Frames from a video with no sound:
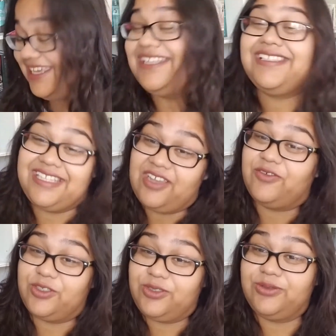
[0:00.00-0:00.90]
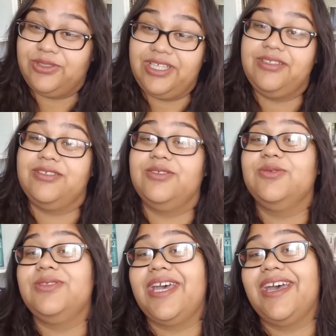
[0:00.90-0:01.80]
it's never too late to
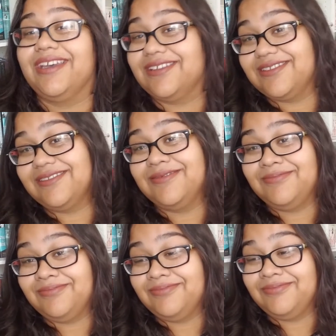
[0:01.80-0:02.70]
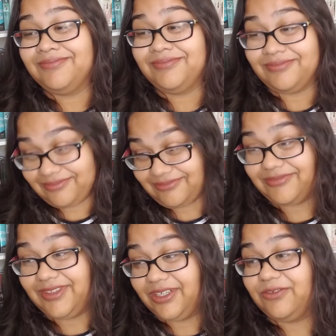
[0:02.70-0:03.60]
do tags.
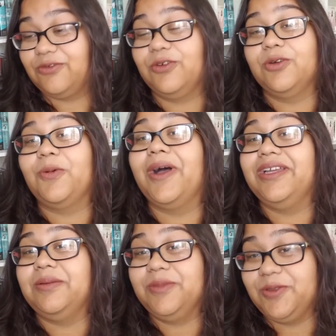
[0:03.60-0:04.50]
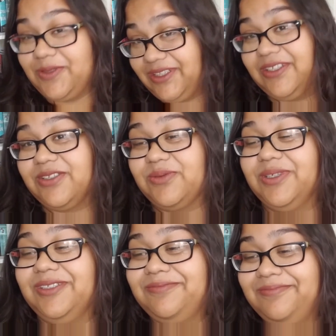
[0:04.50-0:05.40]
Therefore, why I'm doing this one.